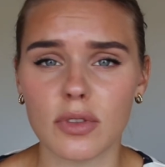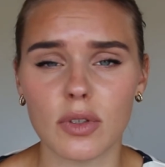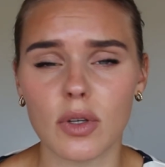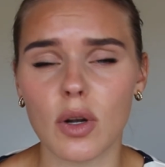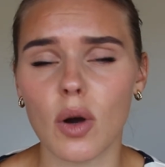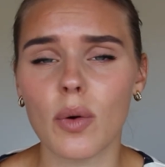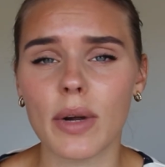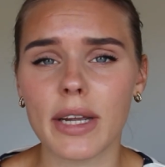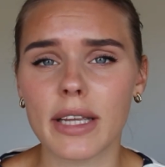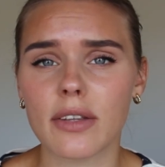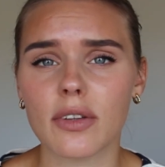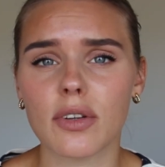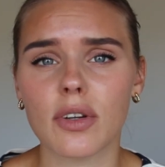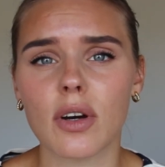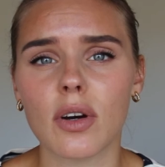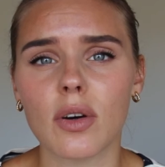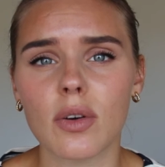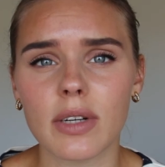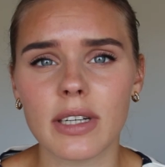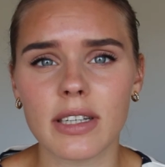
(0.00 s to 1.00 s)
going, you
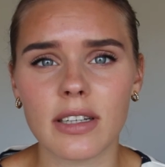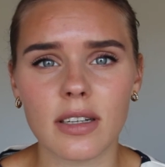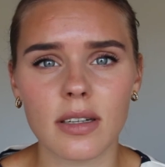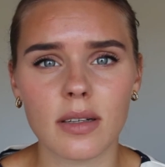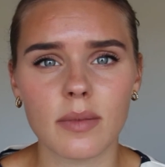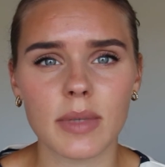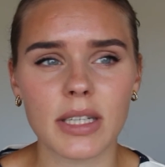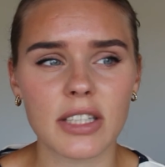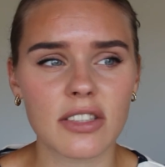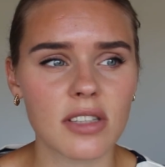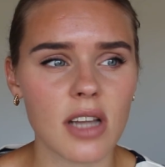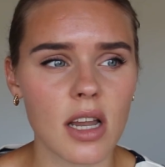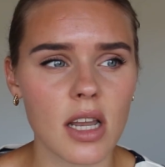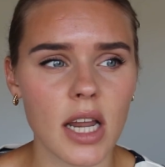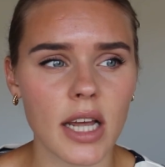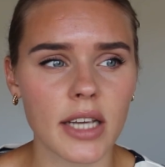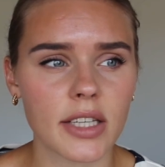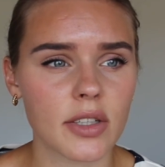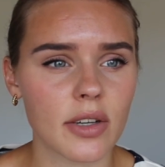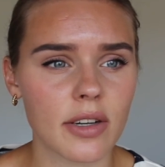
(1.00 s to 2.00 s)
know. Um, it's not
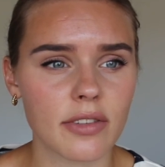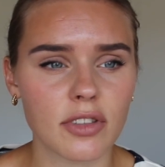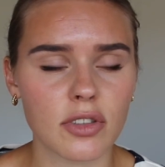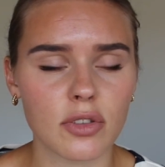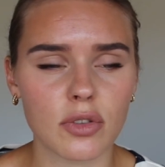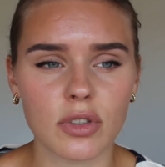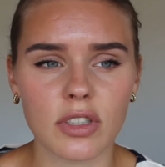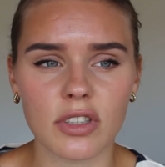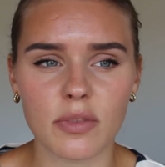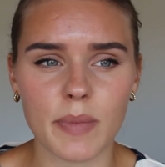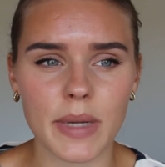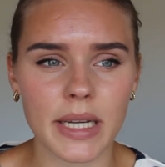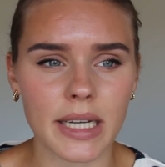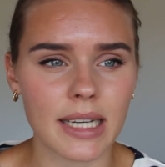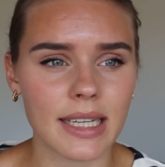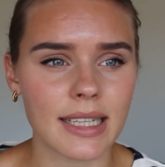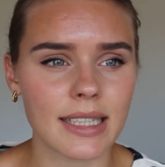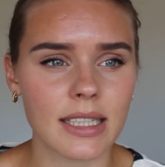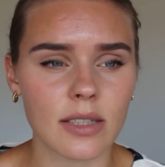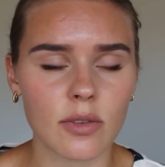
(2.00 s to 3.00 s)
like you have to do this big
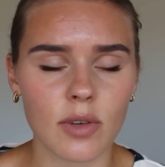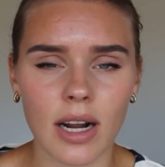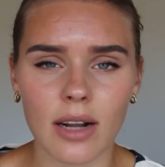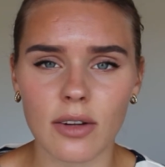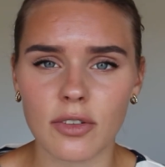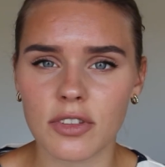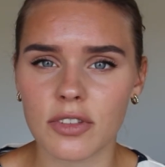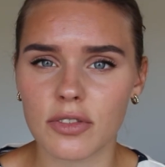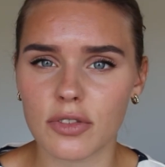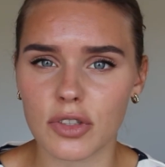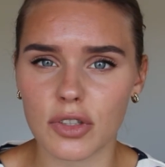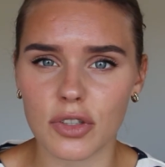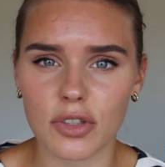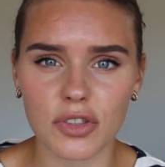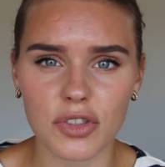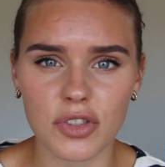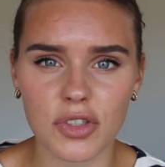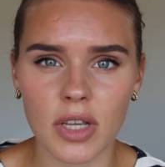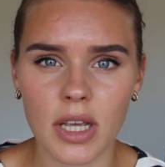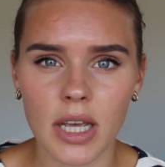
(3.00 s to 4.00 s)
cleaning round.
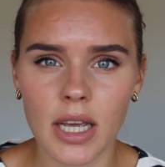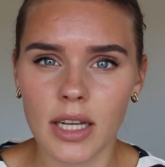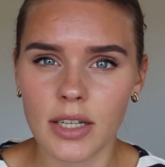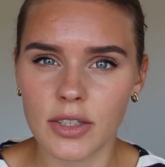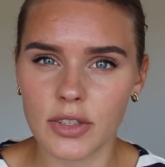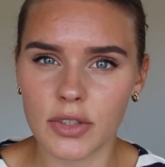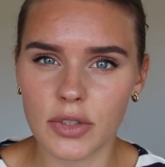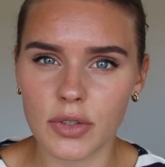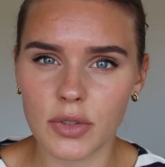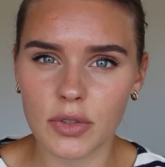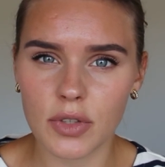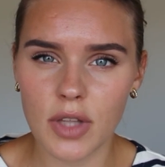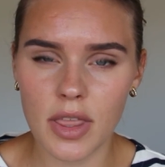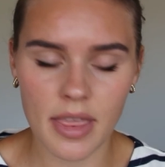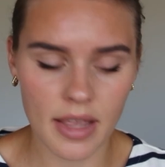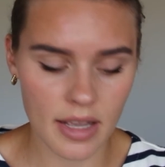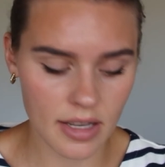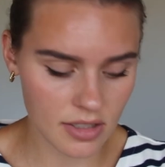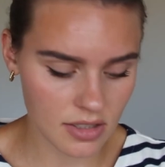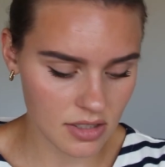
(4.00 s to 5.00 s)
Just do
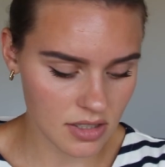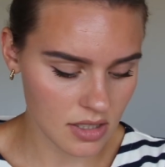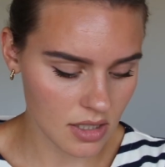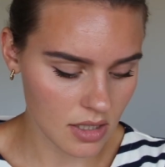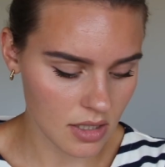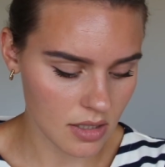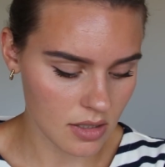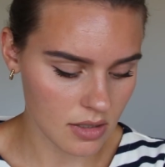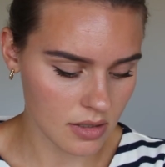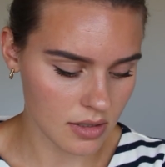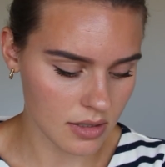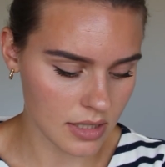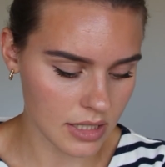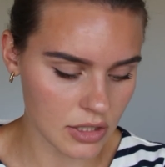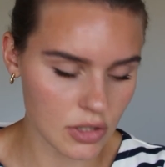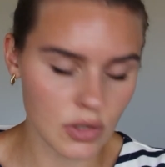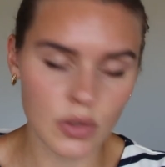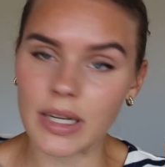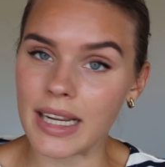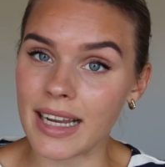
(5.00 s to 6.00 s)
things
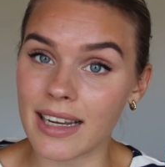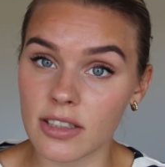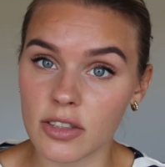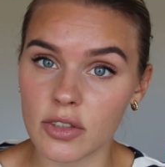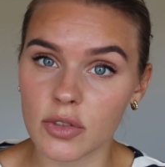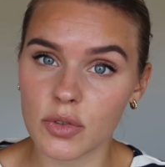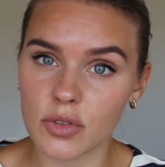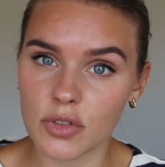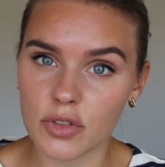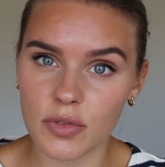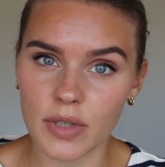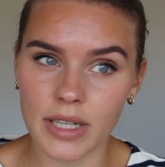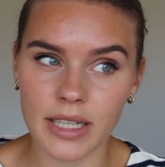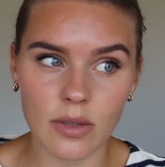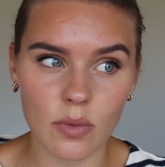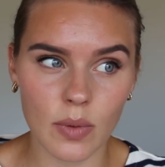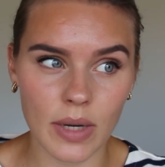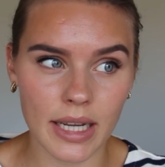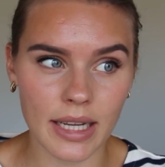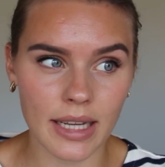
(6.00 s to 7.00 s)
that you can do straight
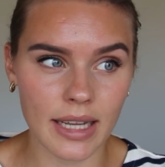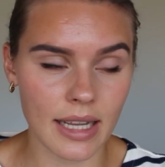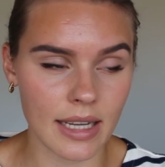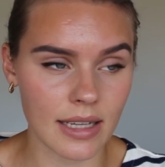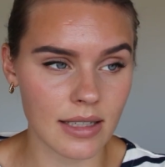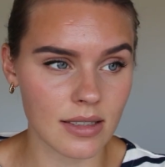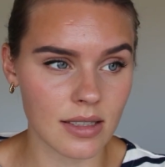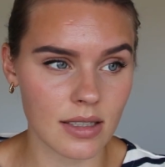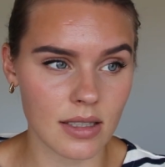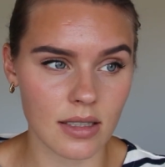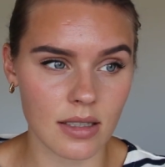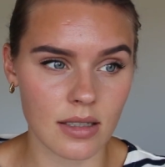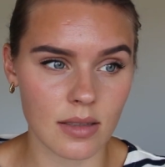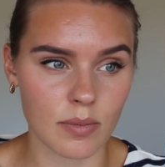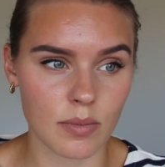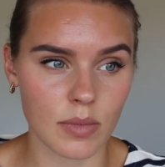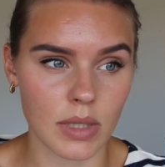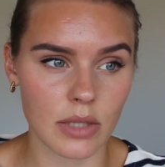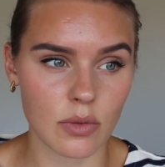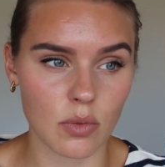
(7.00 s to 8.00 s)
away and
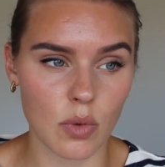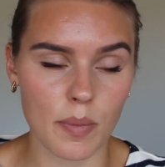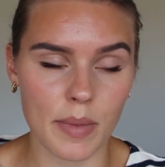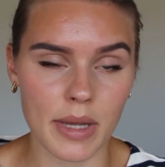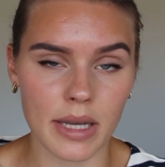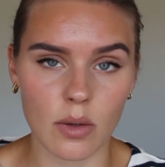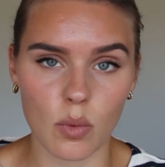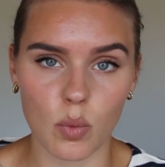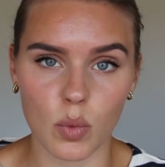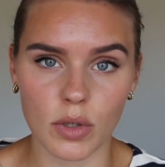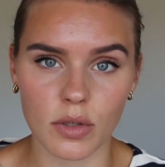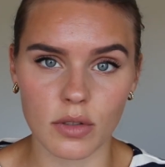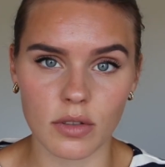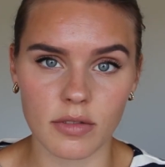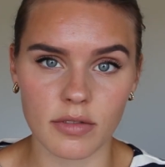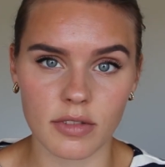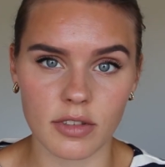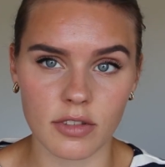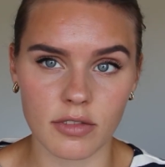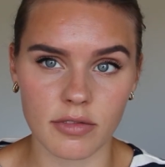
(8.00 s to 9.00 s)
um, it will make a world
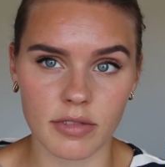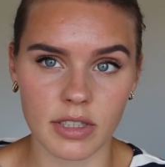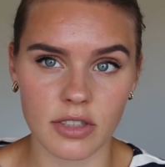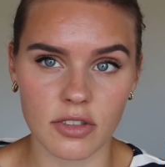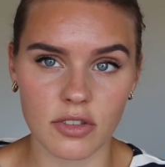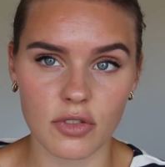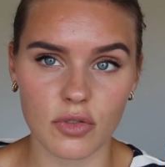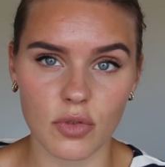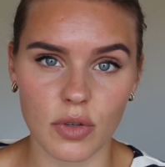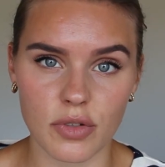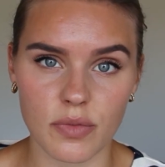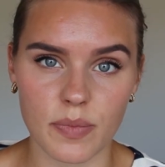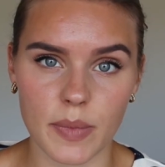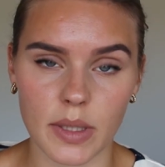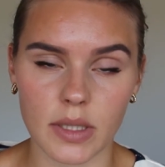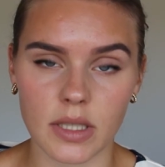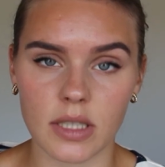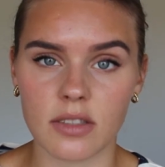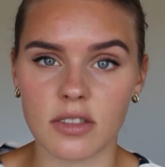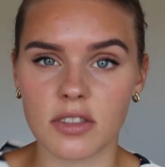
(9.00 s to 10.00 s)
of a difference trust me
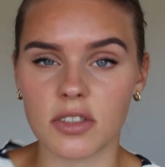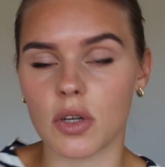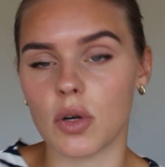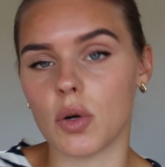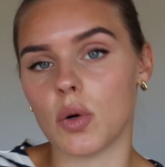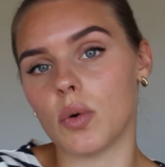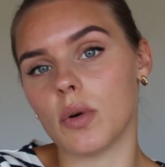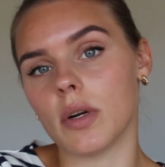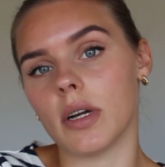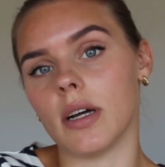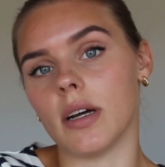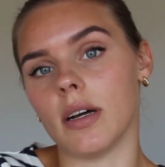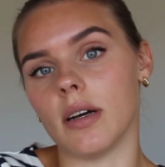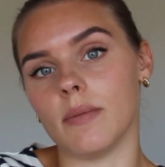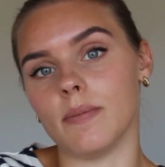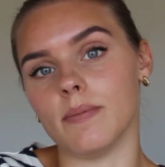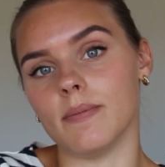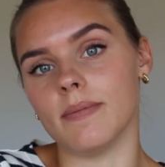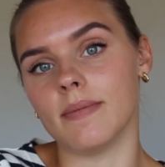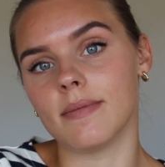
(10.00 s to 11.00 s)
on it so
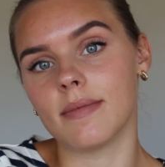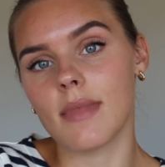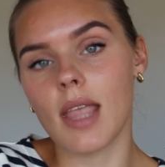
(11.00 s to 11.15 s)
um,